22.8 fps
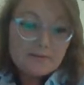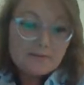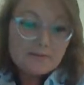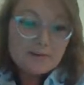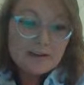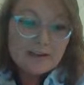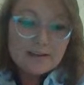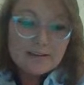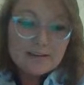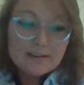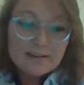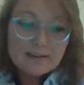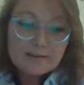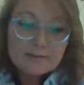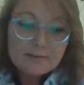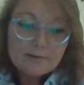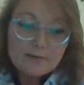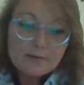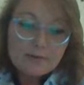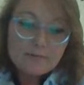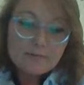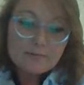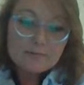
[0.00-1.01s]
We've finally,
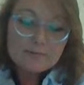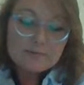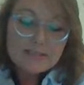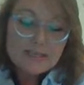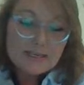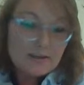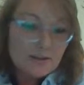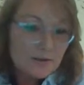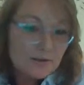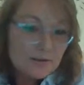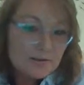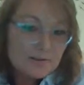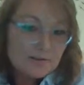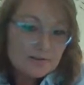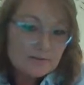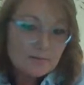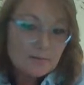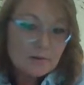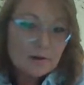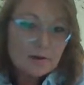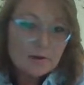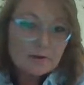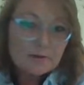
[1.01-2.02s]
from 10 years
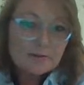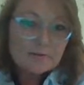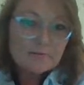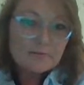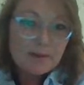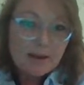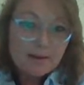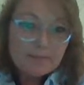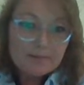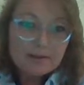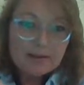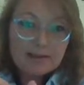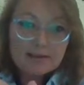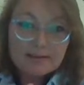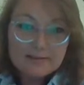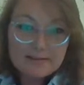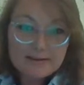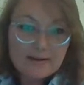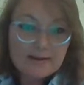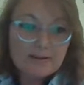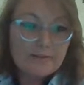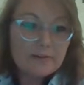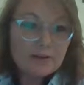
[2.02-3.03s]
of work of mapping
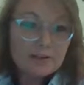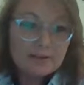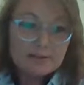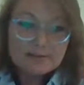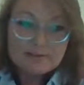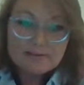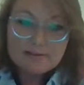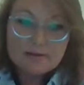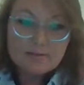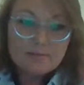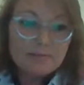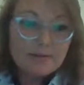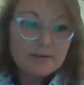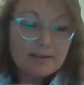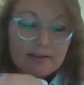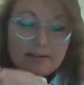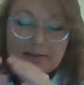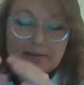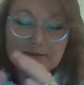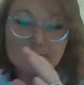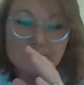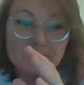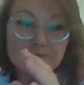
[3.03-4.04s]
and diving and
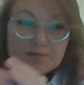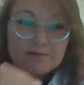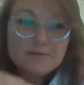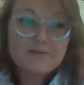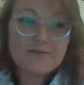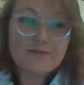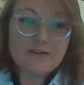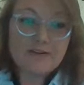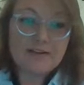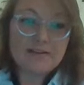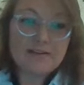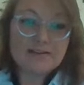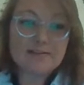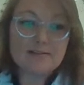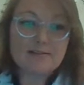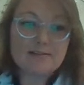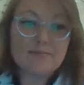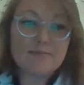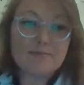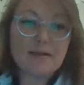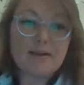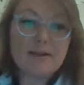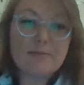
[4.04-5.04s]
sampling and all sorts of
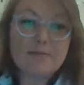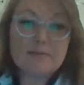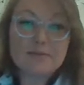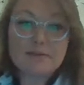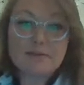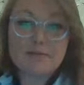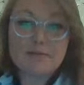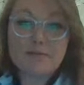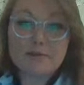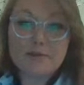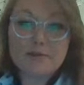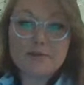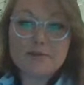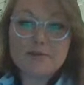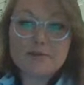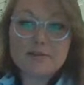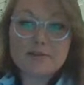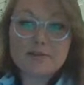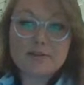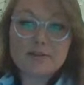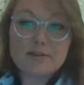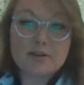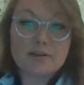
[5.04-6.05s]
things, been able to
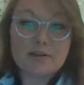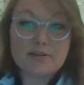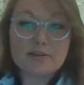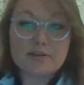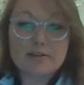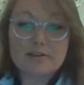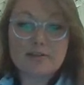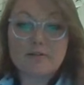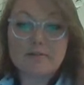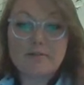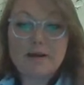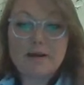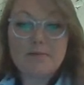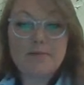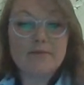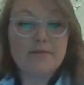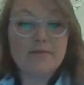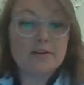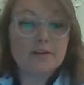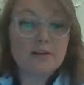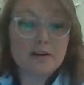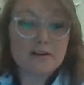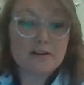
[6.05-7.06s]
produce a geological map
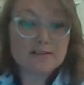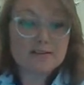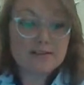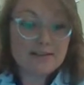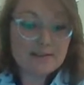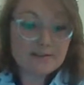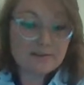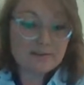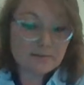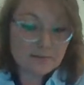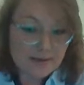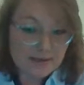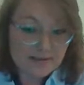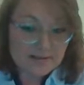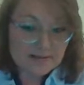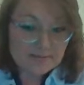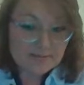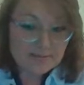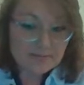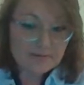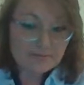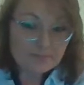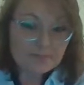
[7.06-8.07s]
of the last glacial
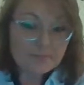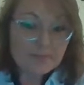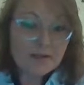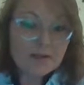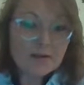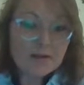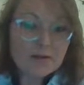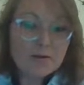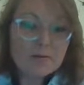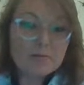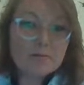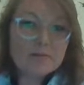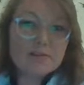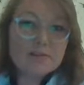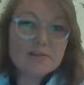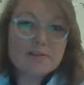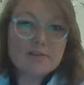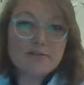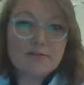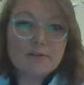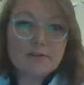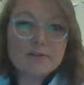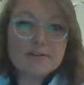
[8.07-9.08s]
maximum, which
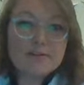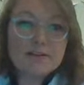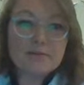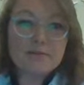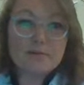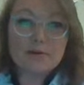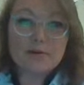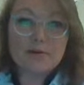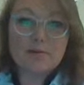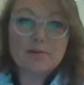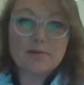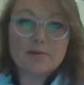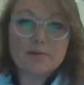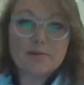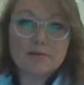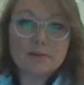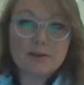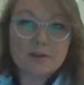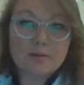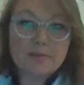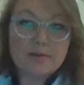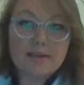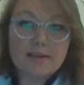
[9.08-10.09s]
is the first that we know of
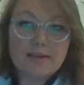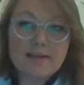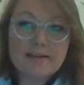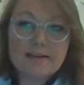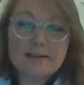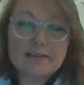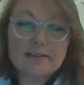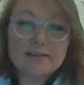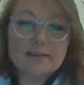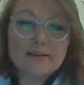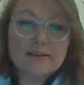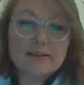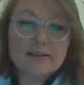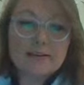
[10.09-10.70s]
globally.